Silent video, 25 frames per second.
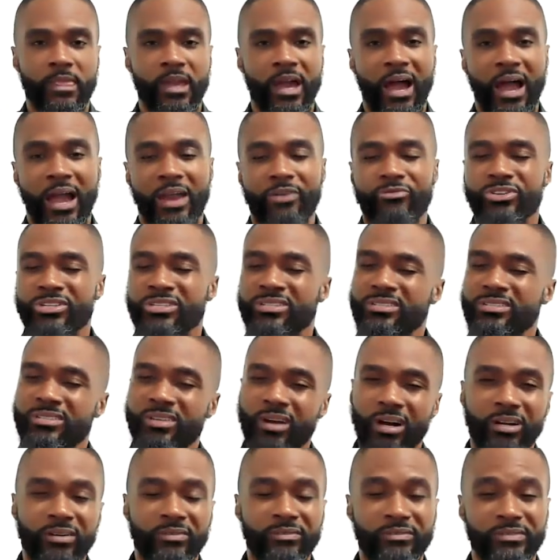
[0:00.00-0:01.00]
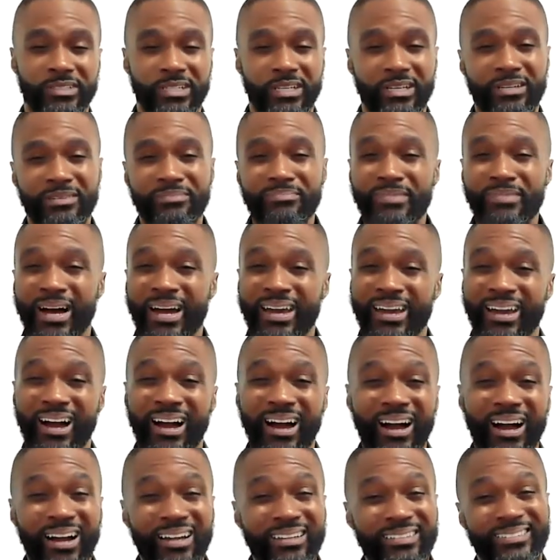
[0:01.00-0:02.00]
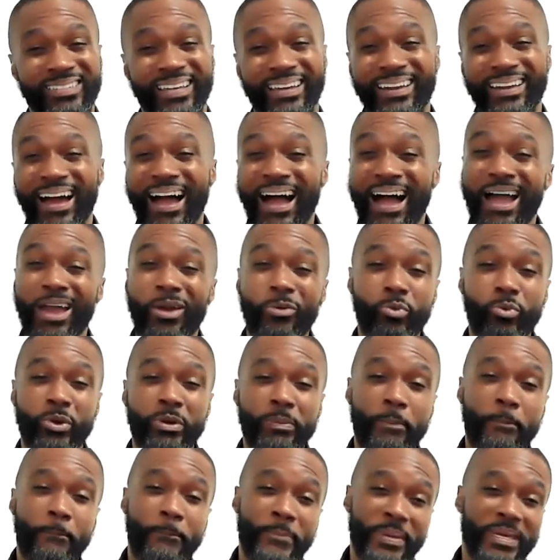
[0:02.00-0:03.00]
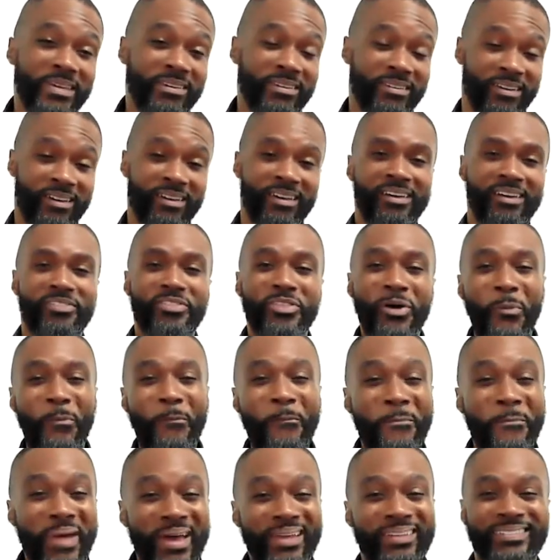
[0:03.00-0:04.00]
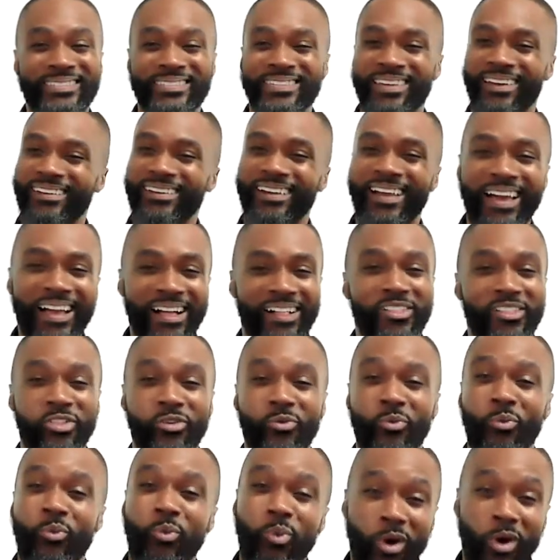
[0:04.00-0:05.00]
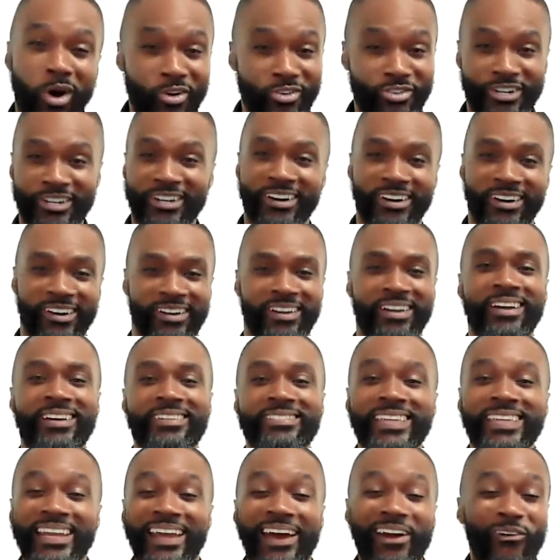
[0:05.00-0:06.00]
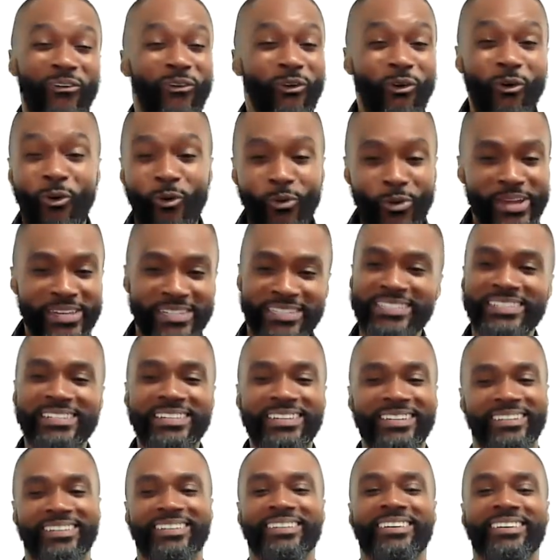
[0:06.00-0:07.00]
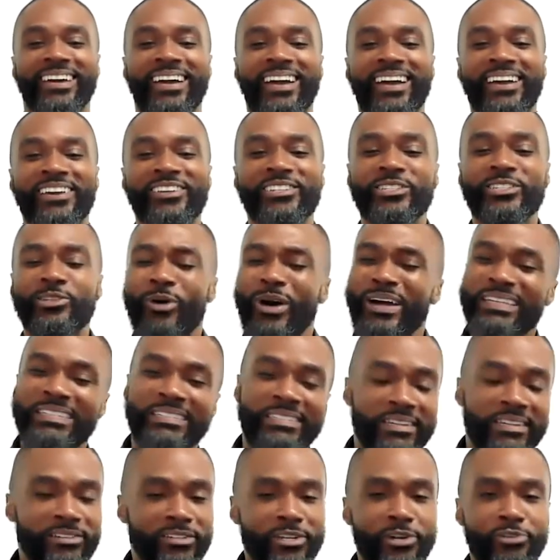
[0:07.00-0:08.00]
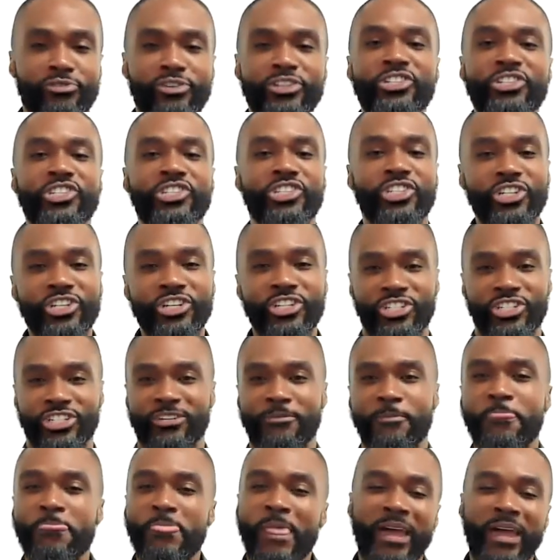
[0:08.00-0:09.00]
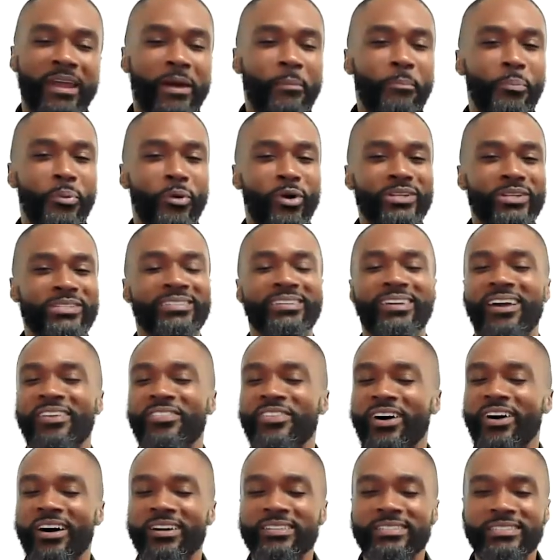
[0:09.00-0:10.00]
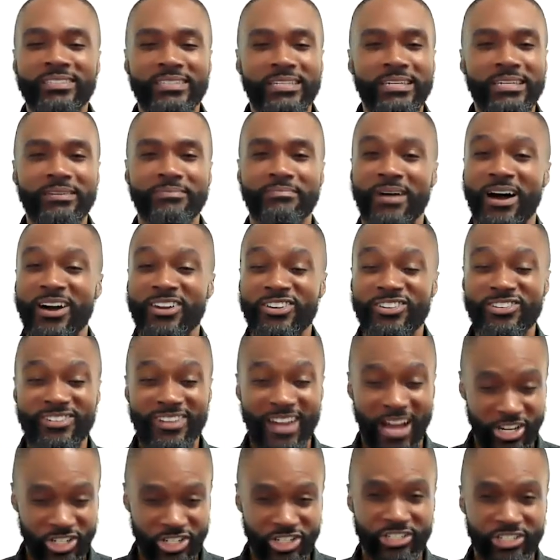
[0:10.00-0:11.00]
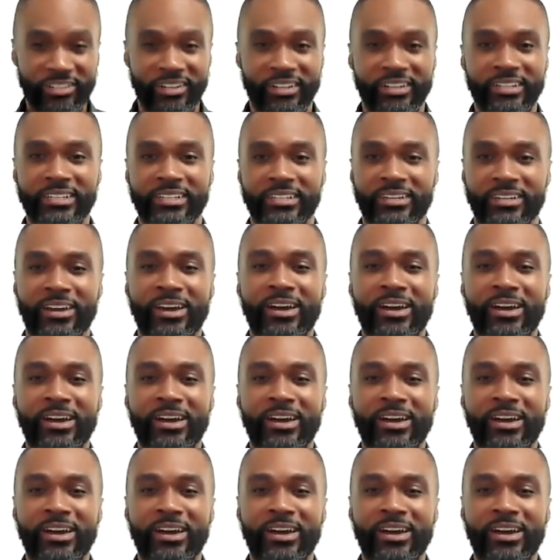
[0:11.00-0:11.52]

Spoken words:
I resolved in my heart that I would be the mental health warrior that I always needed. So I did the research and I brought together a team nationally